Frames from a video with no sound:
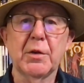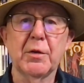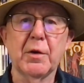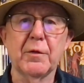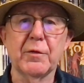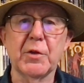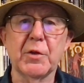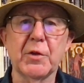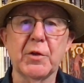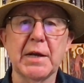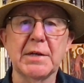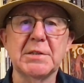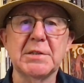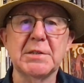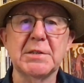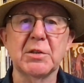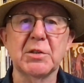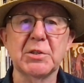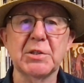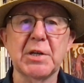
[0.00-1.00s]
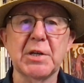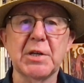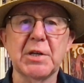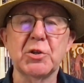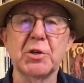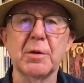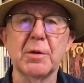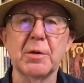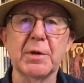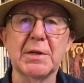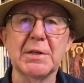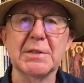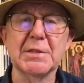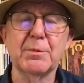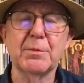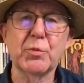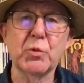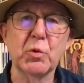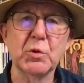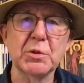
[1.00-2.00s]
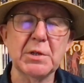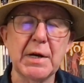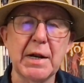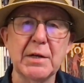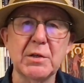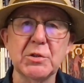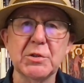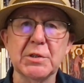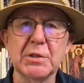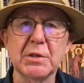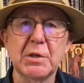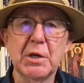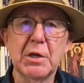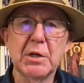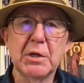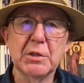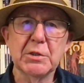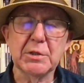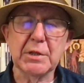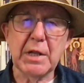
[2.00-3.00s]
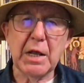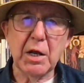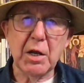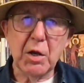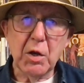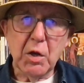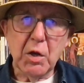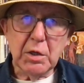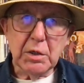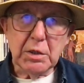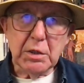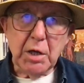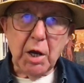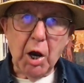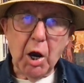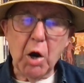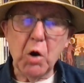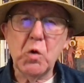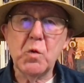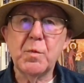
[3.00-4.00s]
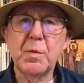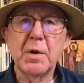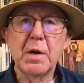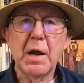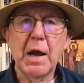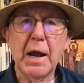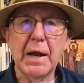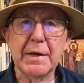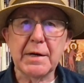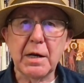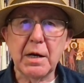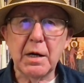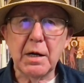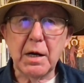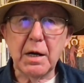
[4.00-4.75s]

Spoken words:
of the 19th century, because it brought an end to that hope and